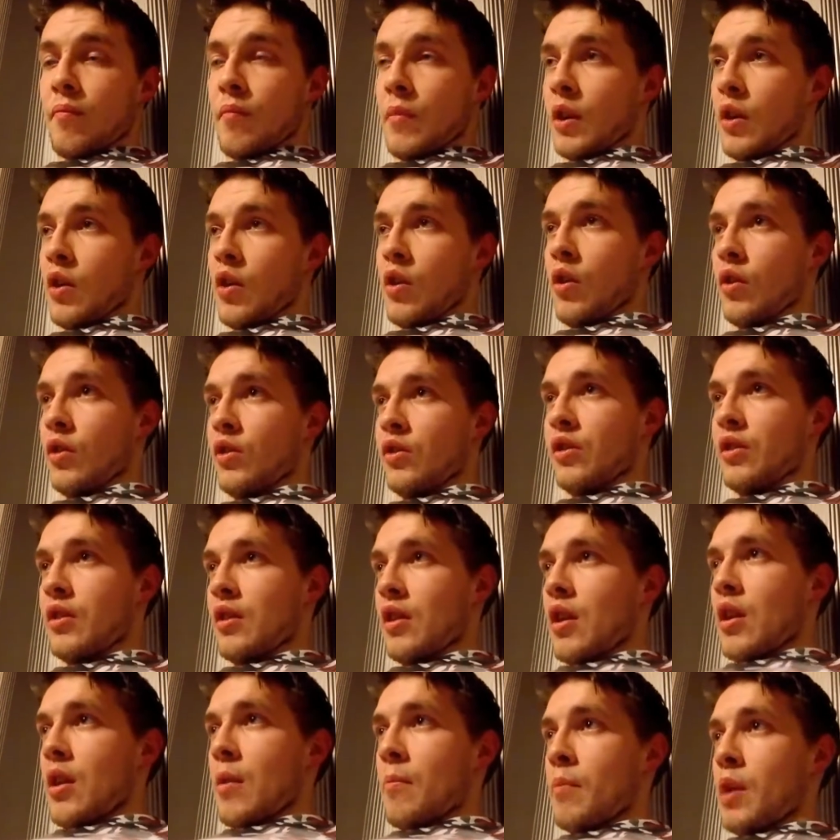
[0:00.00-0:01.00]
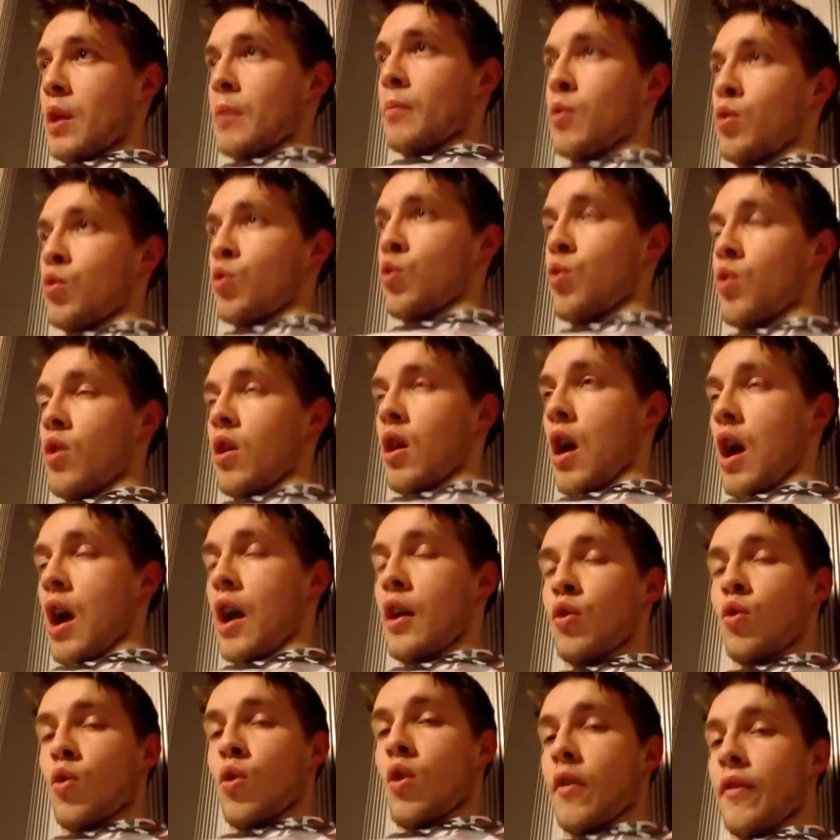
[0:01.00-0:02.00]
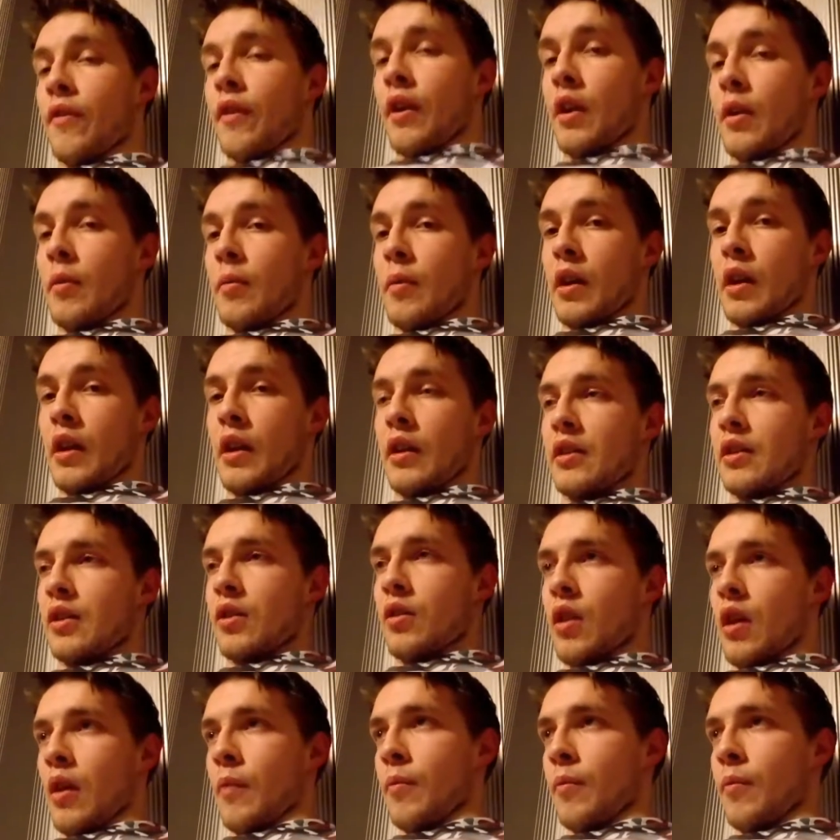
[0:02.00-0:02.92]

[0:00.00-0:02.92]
Because people who, I know a friend of mine,